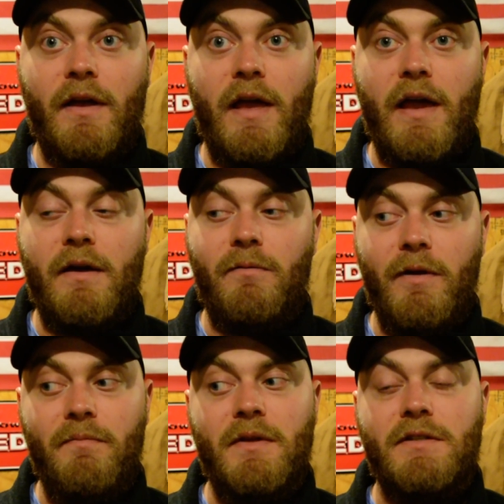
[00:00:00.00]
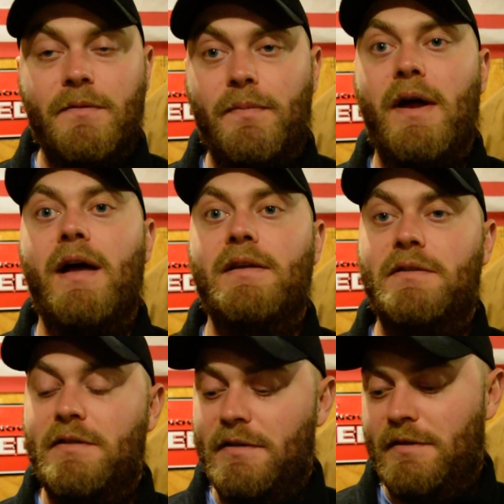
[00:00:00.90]
And we've been
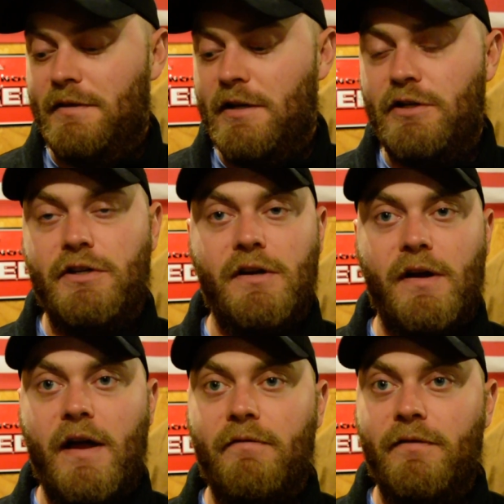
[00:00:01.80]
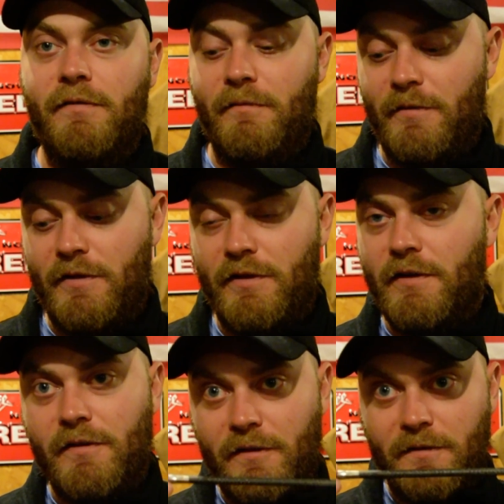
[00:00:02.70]
surprised this year
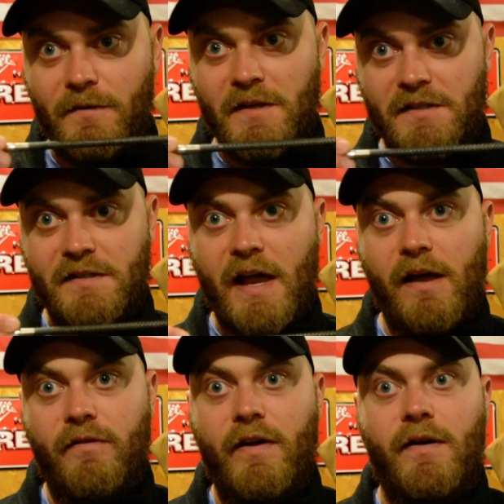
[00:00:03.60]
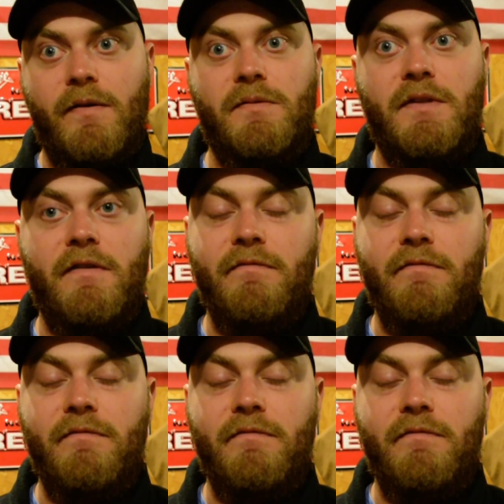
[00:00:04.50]
with the style of arrows.